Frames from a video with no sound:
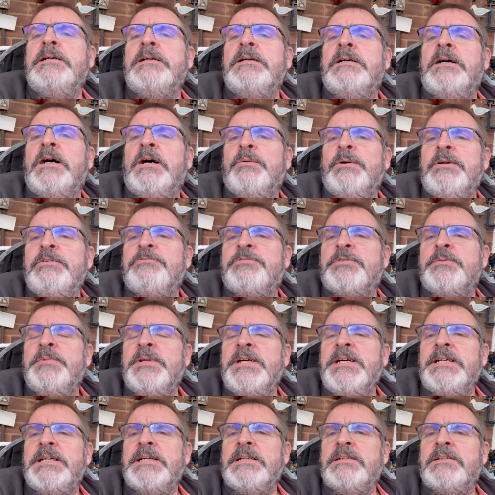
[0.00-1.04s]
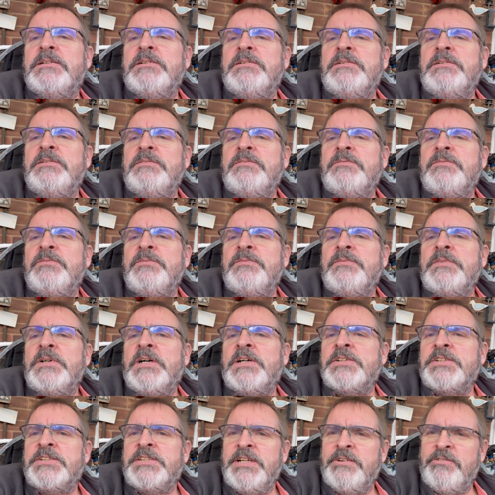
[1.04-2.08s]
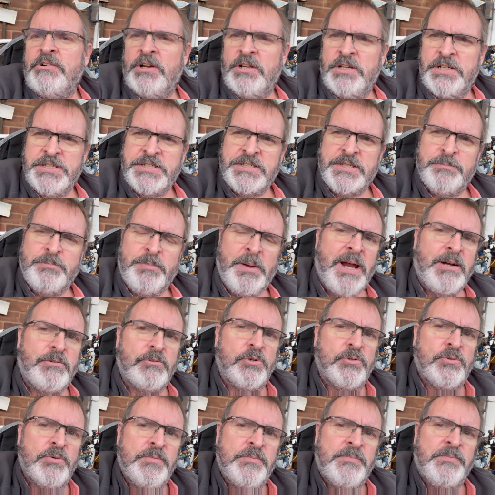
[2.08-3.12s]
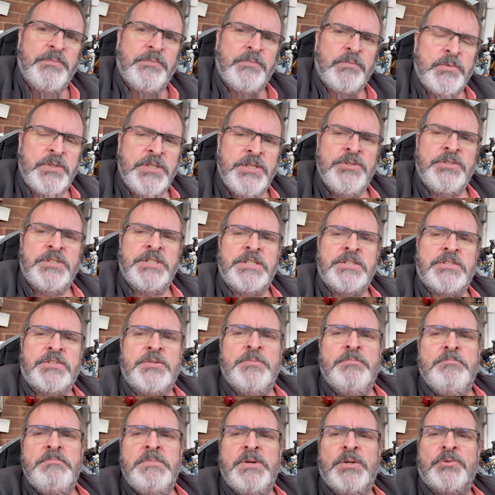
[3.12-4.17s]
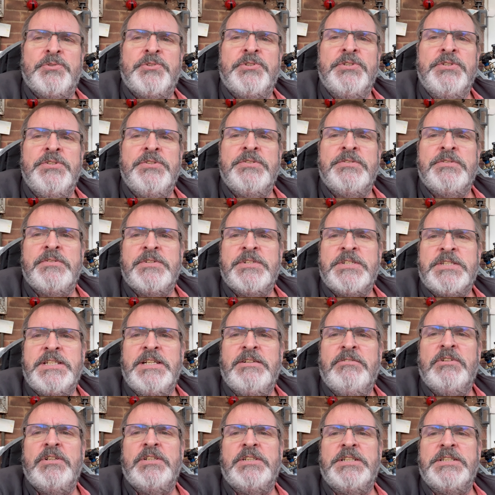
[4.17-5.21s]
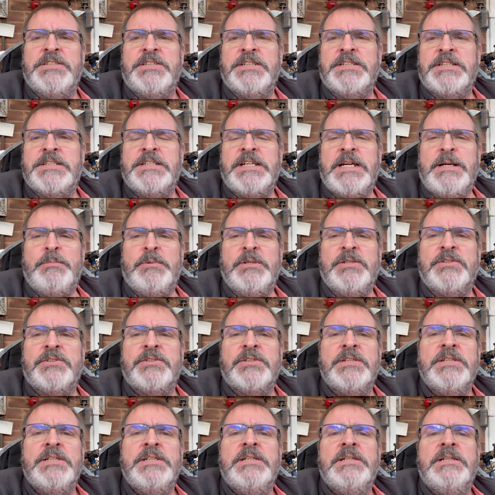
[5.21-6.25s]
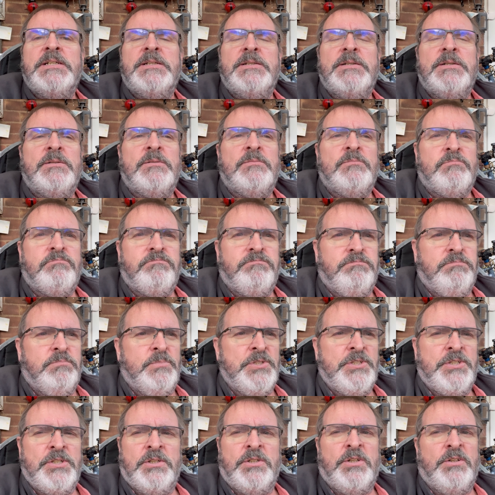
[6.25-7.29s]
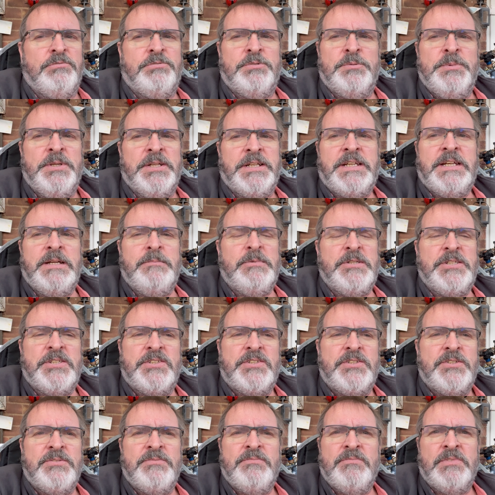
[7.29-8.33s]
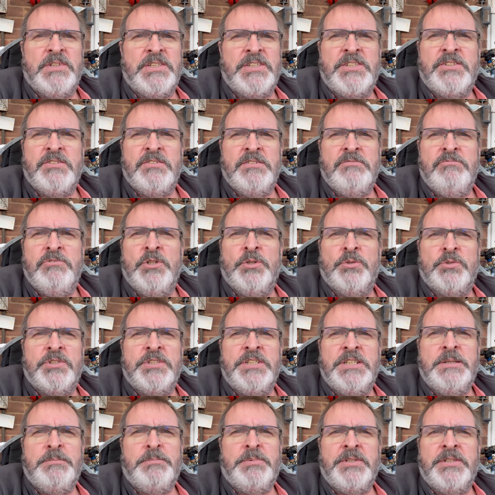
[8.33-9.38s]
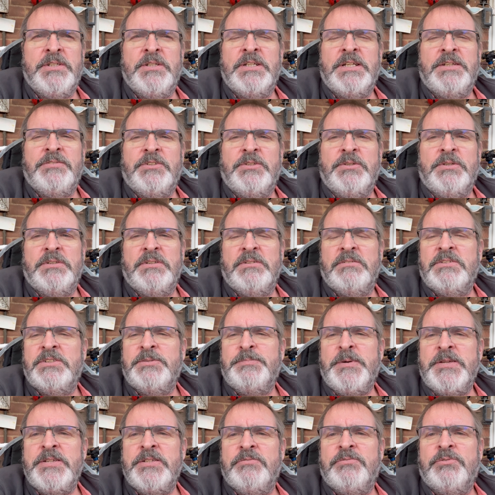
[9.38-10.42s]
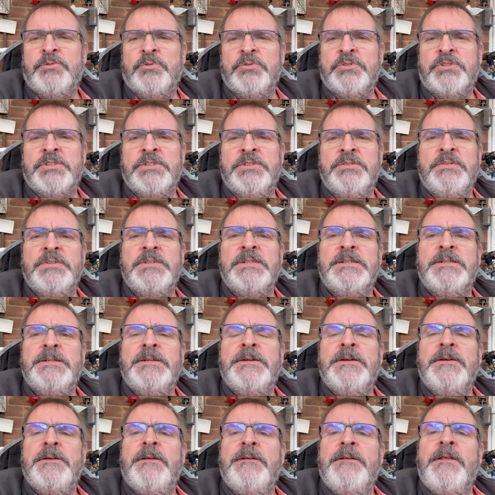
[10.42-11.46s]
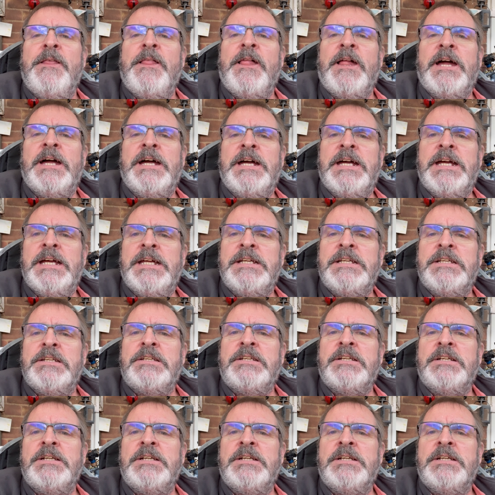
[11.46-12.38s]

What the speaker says: went from there. I sterilised the barrel using some Milton sterilising tablets, which I got from the chemist. It's real cheap, you don't have to spend a fortune. And